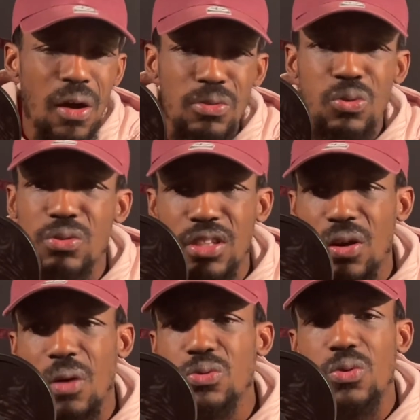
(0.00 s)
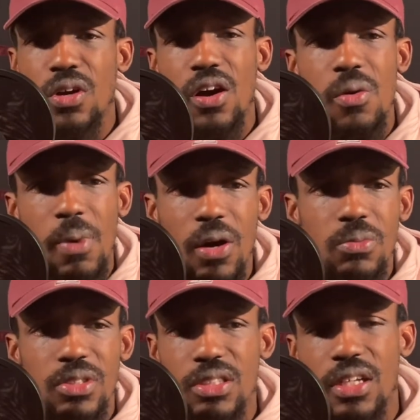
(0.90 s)
was gonna call Malcolm
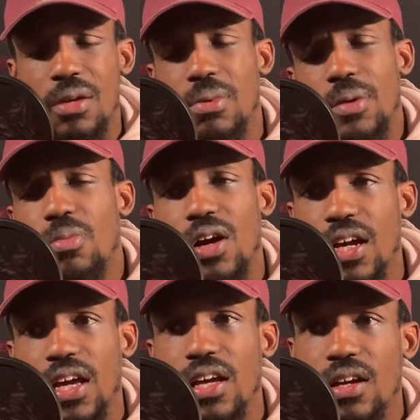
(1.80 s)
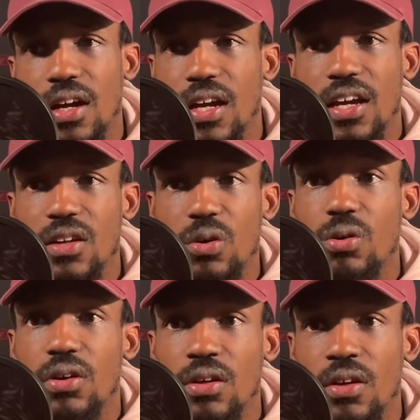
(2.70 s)
and just tell him, like, bro, I can't
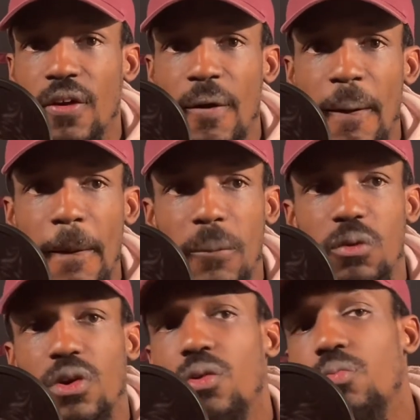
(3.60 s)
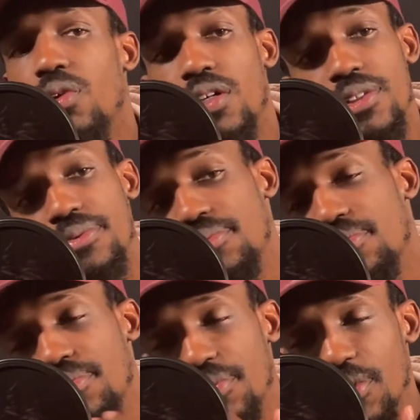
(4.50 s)
do it. You know, but,
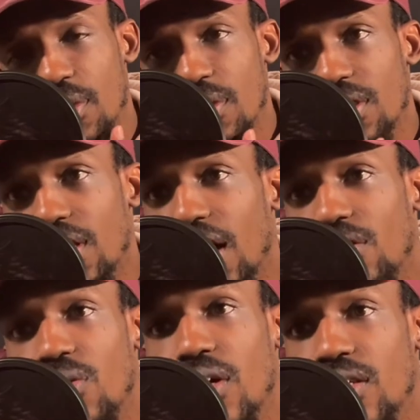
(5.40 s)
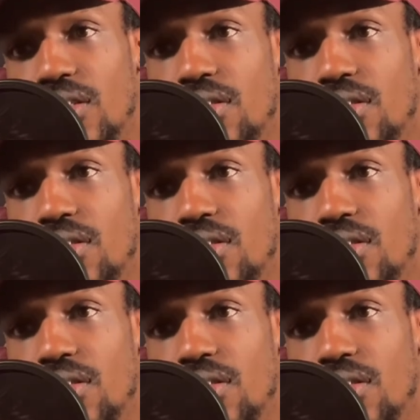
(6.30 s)
you know, I just got through that shit.